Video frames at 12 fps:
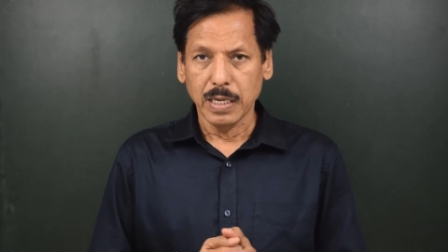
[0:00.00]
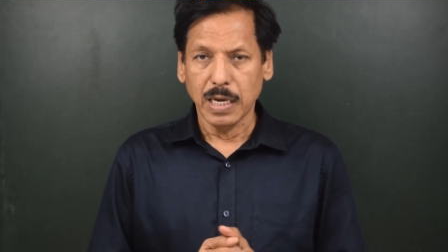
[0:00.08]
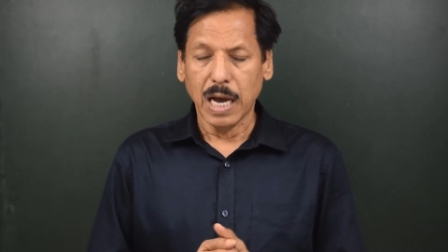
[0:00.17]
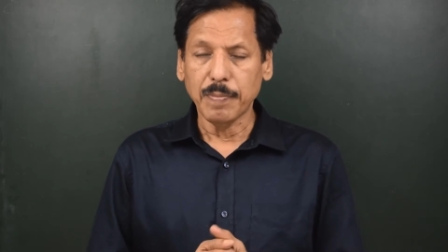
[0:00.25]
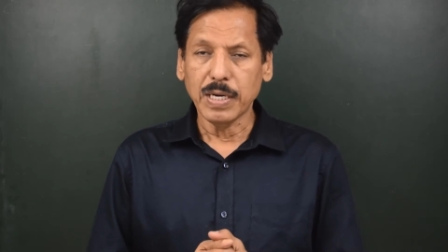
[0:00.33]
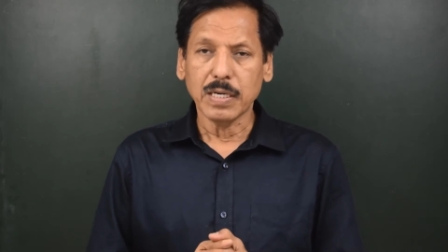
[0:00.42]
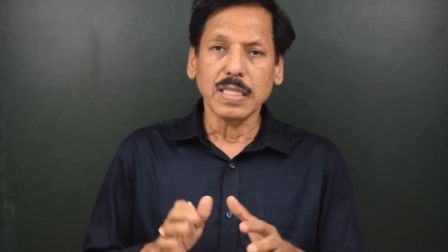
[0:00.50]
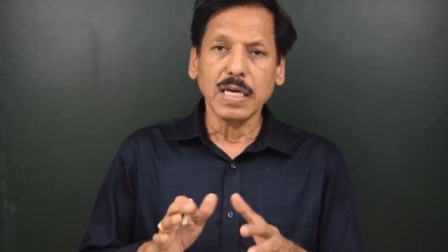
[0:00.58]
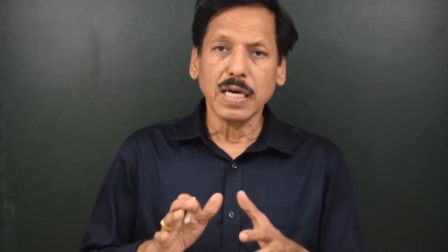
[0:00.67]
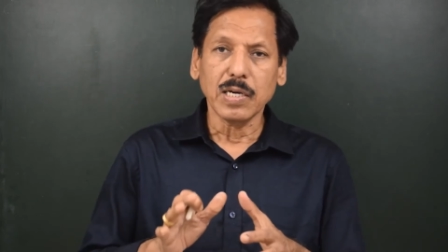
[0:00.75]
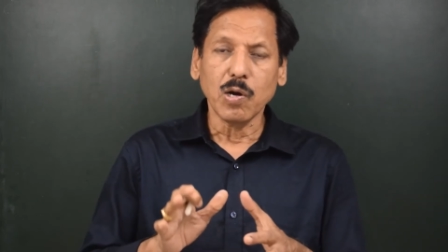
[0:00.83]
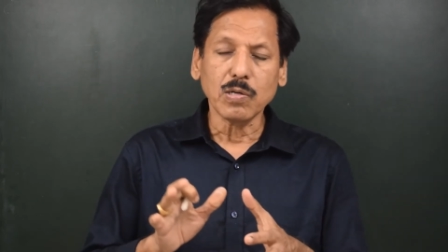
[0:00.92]
I mean, they
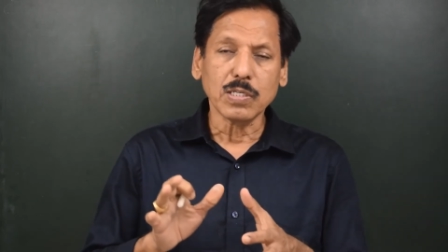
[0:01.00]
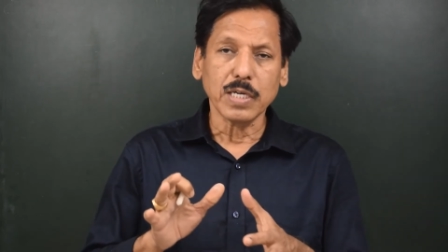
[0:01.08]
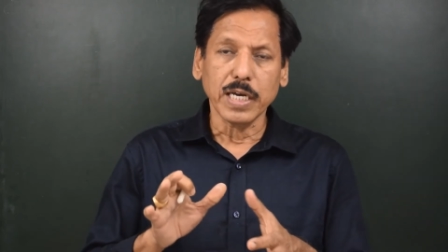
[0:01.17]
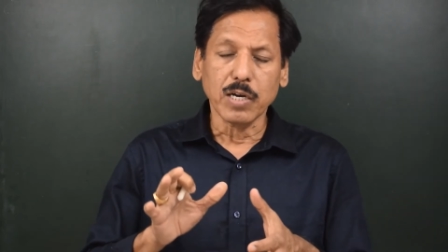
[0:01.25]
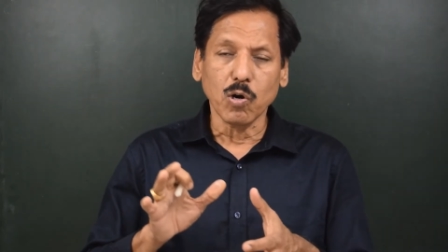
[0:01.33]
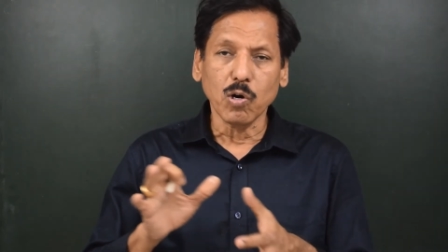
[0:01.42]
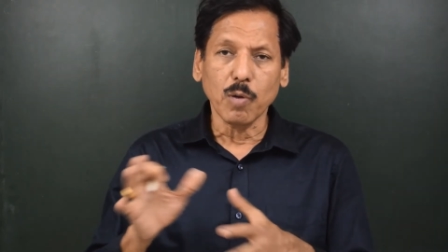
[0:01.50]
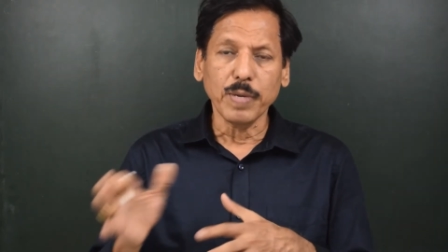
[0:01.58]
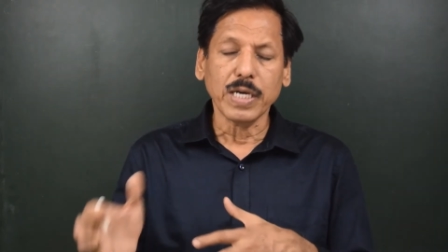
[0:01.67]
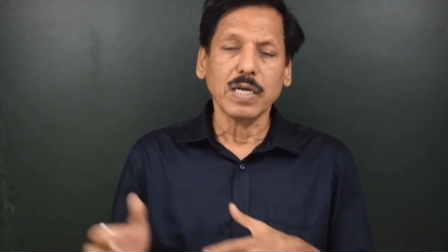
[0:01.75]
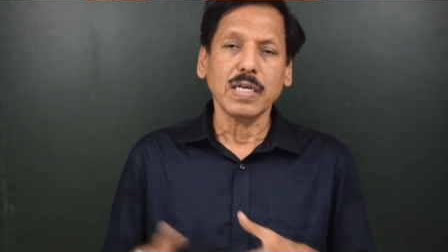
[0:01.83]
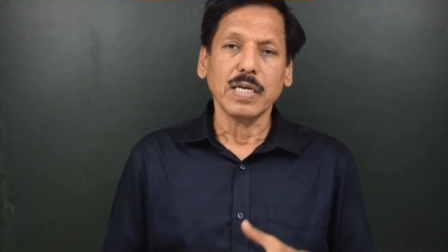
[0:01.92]
are not
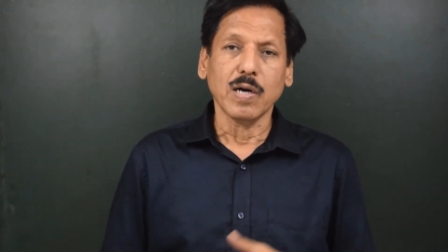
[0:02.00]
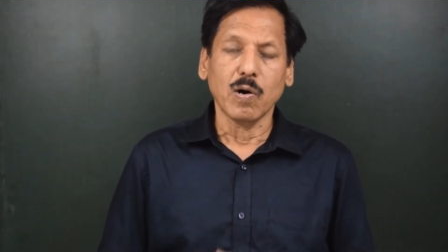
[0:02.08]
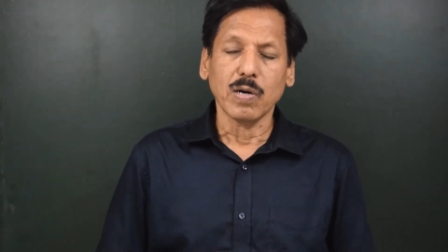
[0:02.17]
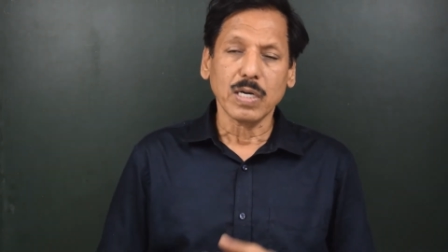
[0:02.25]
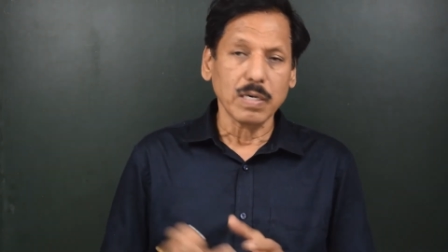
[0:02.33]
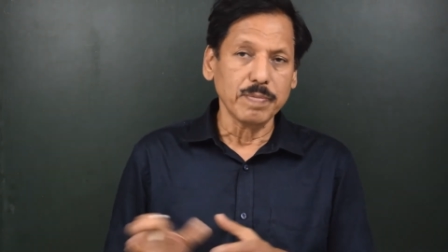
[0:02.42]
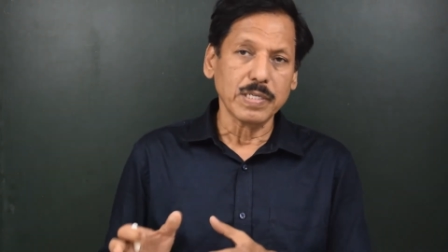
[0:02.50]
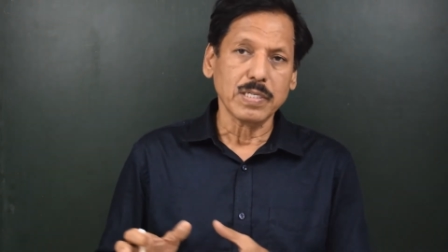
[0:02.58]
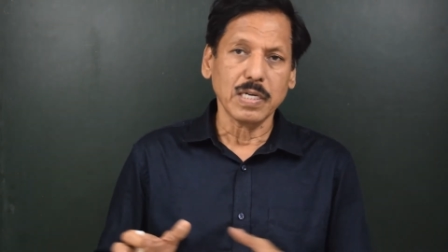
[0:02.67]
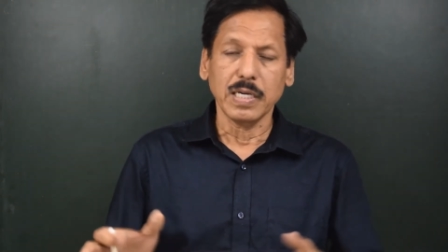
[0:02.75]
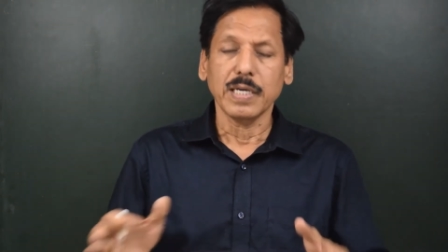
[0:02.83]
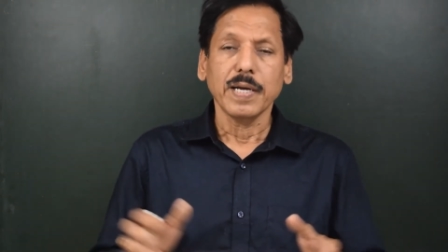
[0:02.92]
economically or
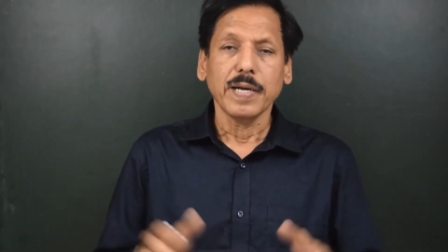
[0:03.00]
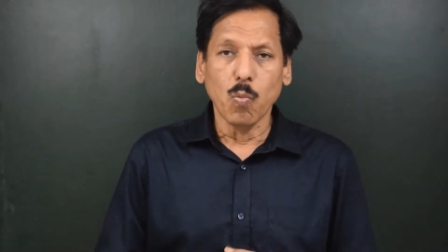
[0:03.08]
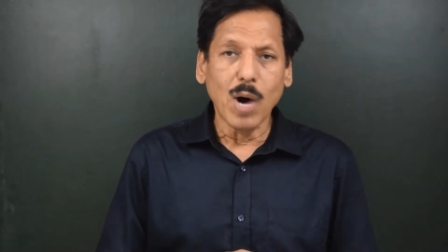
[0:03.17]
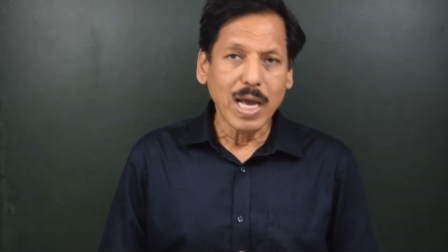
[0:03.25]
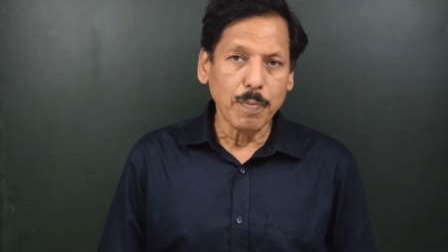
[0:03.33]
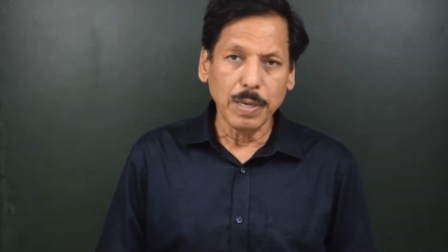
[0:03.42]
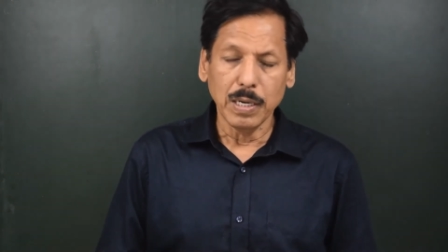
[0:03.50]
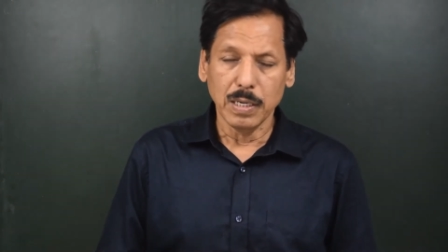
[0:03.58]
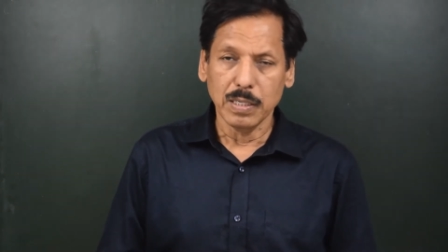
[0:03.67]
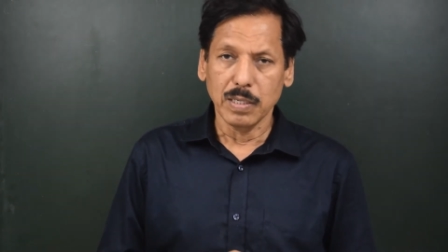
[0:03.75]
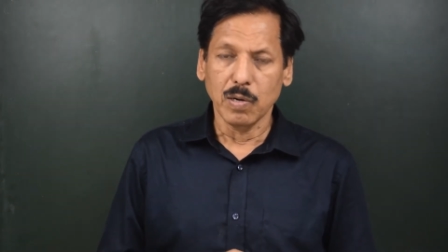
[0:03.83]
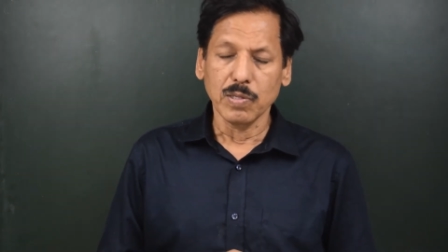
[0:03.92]
commercially viable
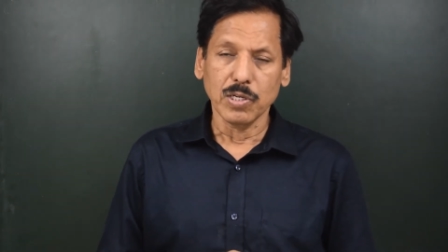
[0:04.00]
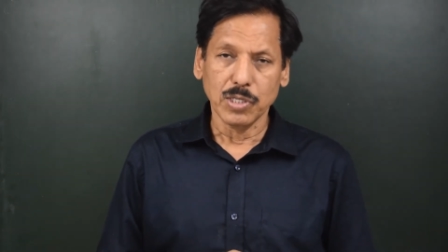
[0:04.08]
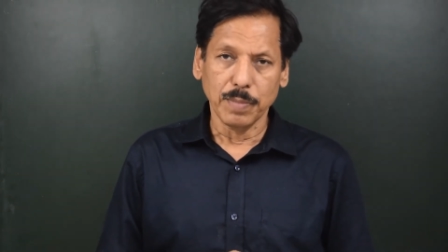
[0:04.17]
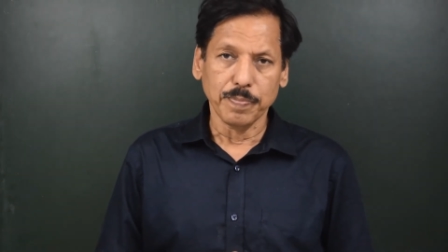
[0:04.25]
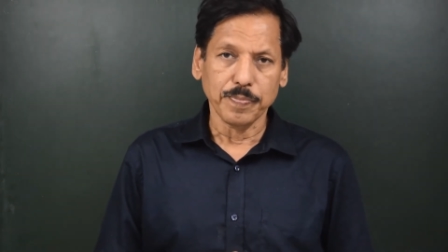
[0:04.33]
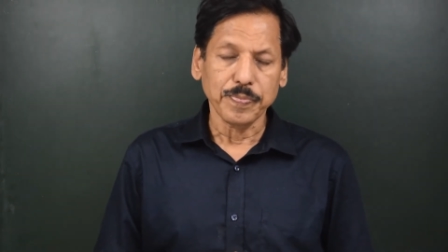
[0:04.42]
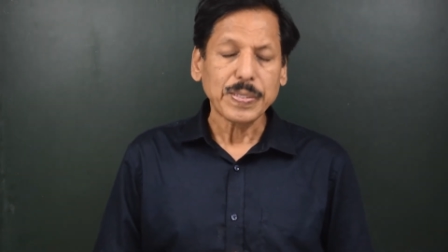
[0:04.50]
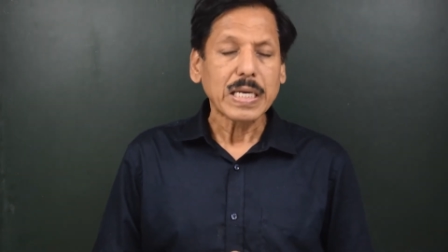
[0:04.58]
on the ship.